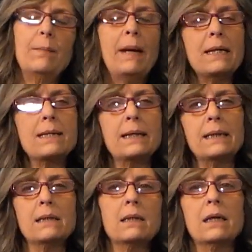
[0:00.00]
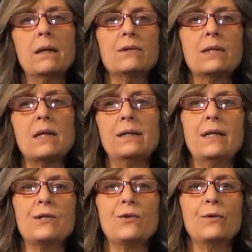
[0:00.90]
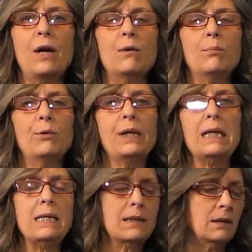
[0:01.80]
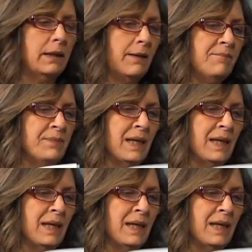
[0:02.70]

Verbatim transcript: The pants I can, you know, decide yes or no pretty easily.